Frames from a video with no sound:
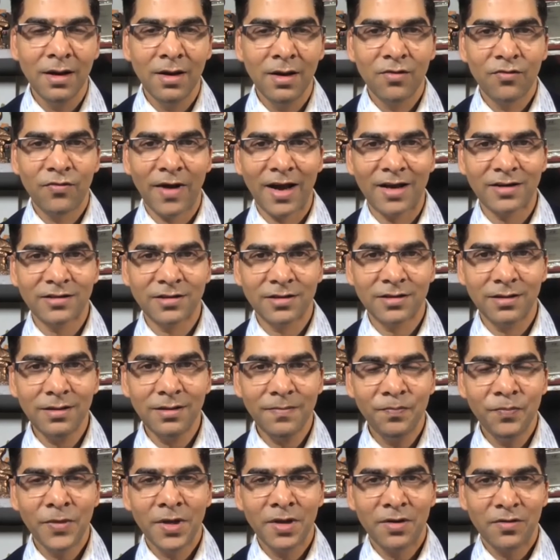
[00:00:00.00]
fashion,
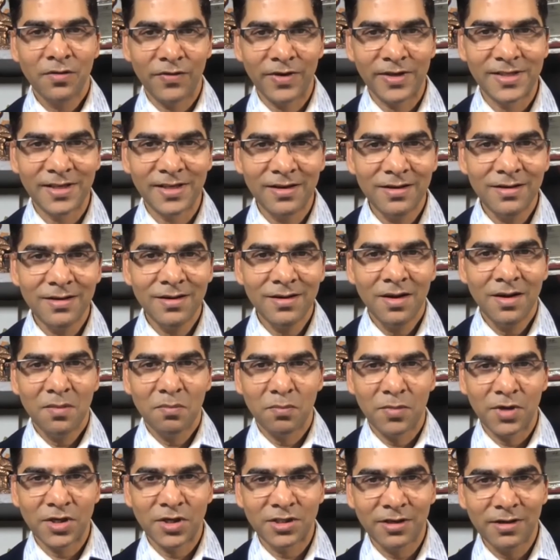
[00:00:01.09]
vision,
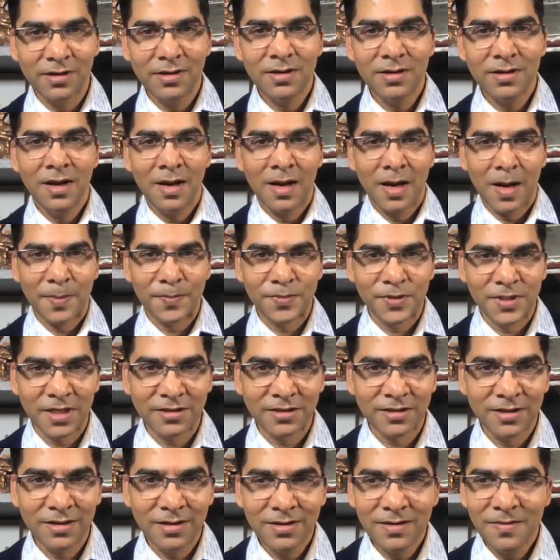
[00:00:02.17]
mission,
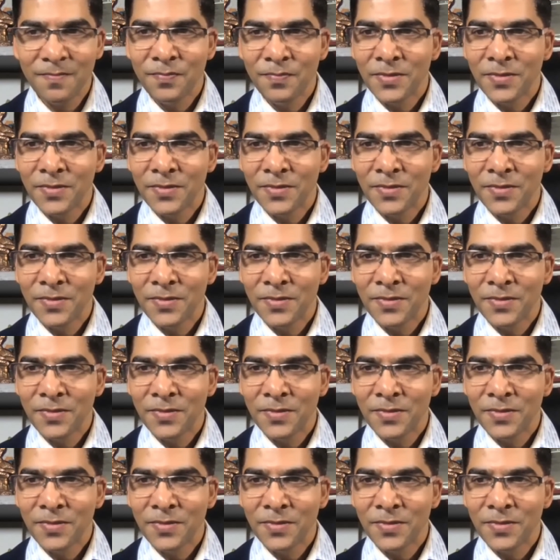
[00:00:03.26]
obsession,